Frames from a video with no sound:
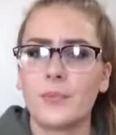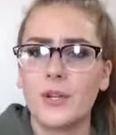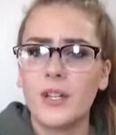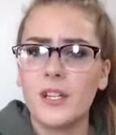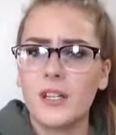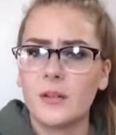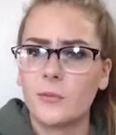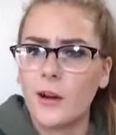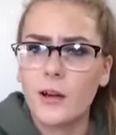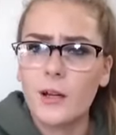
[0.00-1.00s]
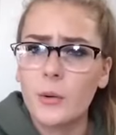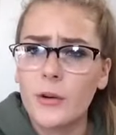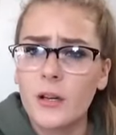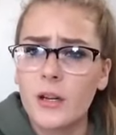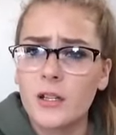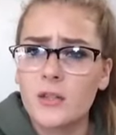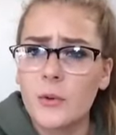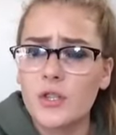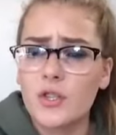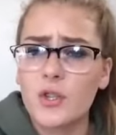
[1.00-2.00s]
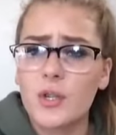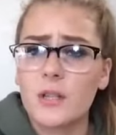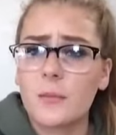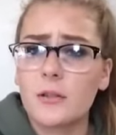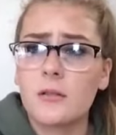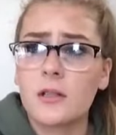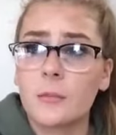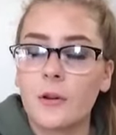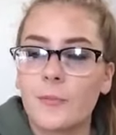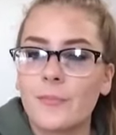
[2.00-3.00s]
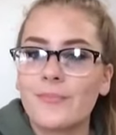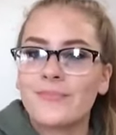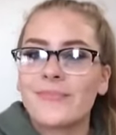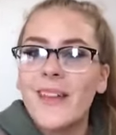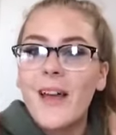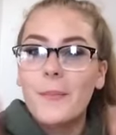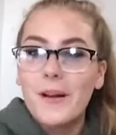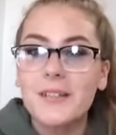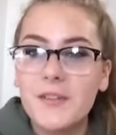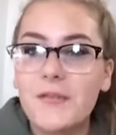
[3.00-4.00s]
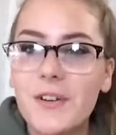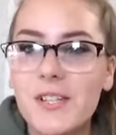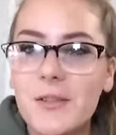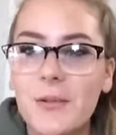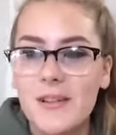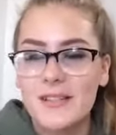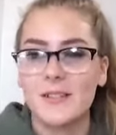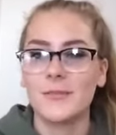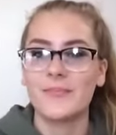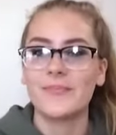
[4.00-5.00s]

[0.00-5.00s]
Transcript: Brie, why are you wearing a sweatshirt in the middle of summer? Because I fucking want to.